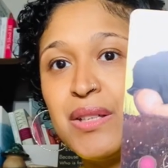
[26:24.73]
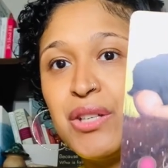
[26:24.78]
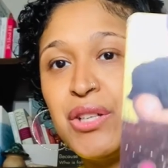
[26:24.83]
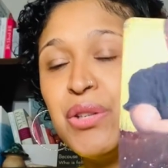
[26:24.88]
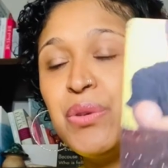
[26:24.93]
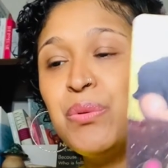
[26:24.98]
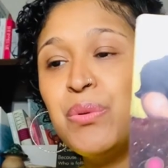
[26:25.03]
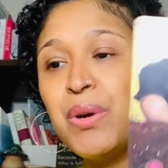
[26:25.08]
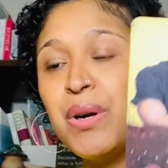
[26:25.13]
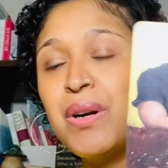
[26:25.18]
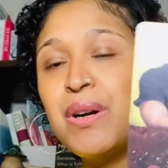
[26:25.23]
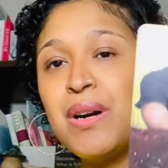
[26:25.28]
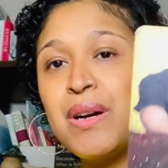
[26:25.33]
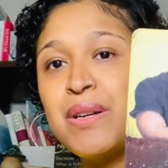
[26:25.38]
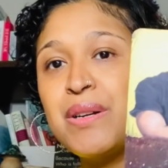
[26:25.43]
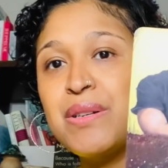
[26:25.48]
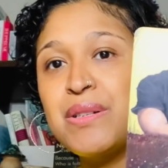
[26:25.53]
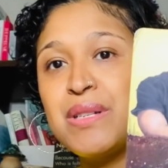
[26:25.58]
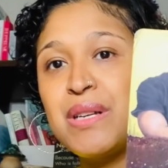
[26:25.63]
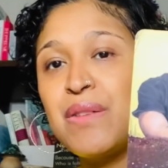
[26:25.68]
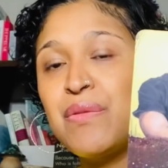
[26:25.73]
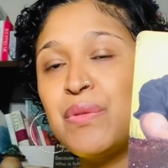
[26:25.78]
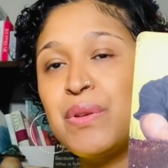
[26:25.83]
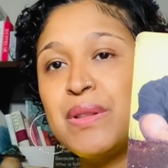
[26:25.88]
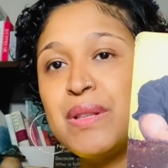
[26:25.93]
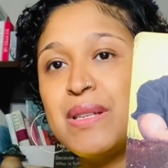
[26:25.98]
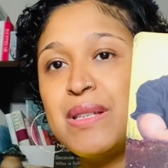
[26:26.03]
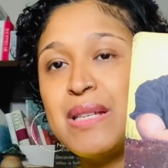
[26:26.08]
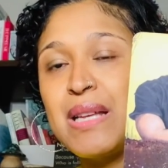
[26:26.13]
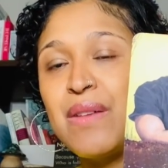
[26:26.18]
You work on yourself
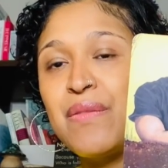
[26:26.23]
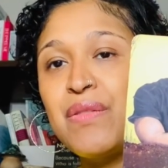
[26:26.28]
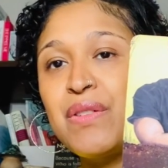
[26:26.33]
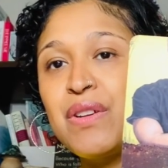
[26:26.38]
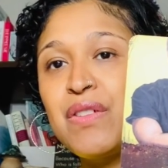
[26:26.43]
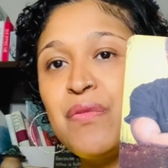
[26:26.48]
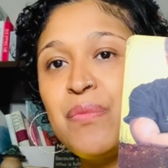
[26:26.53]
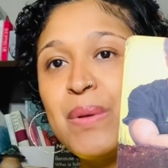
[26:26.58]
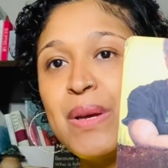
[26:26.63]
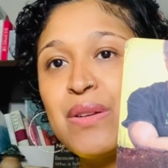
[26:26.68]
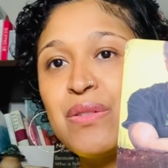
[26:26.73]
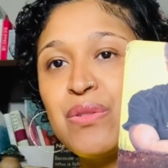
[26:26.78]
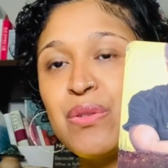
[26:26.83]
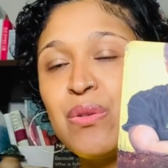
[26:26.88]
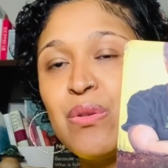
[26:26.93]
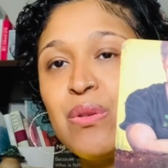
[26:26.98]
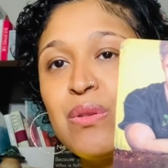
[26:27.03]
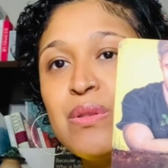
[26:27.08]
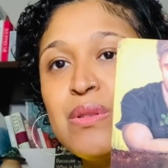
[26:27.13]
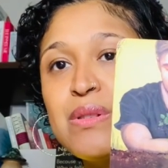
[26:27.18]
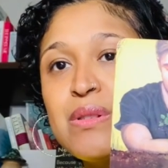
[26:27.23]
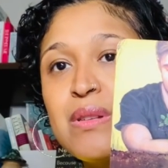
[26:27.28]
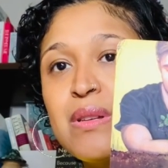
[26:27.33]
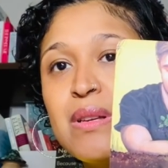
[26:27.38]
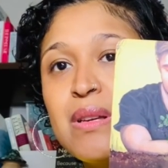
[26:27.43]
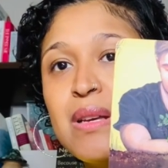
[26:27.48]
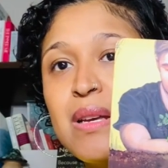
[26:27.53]
with the Seven of Pentacles,